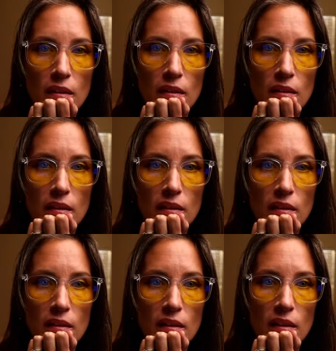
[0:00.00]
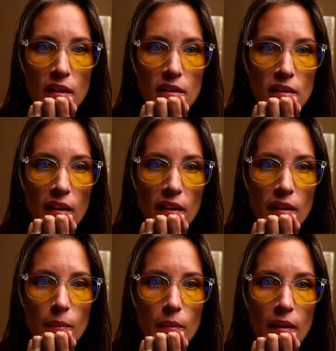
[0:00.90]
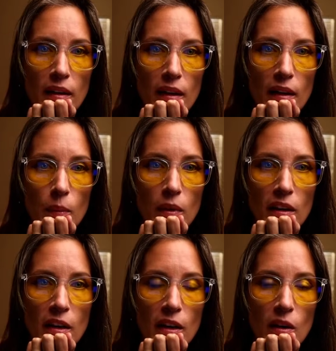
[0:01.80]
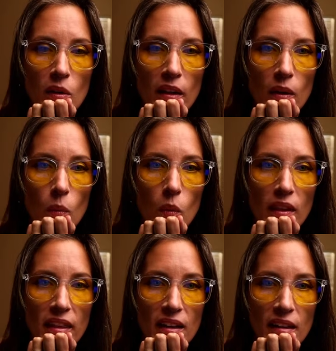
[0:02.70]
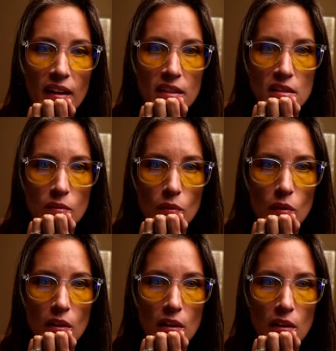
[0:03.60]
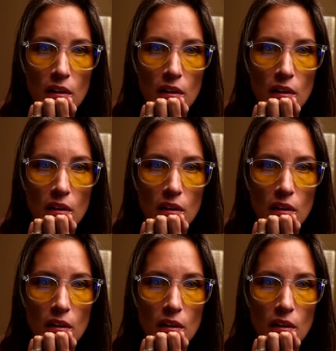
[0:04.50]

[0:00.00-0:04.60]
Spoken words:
This is the test kit, but I want to know what they test for.